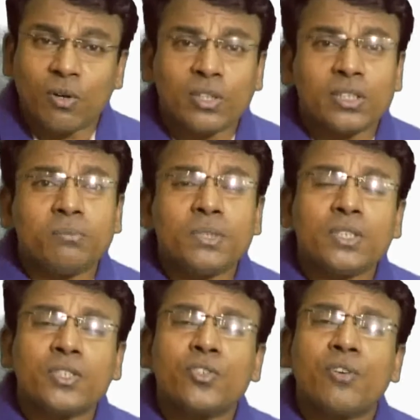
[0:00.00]
or
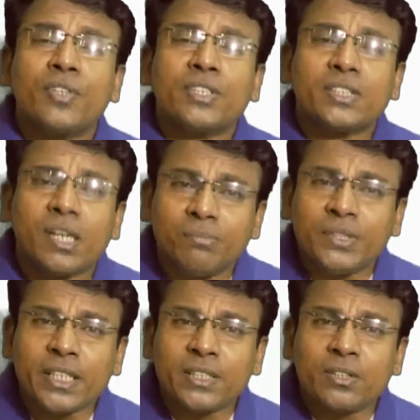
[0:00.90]
imitation of a
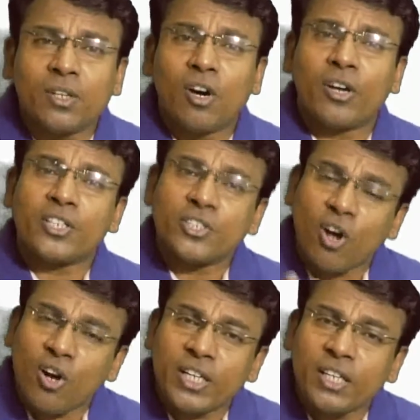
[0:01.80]
subject or a
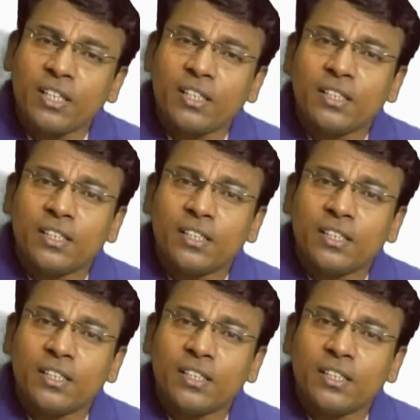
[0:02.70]
genre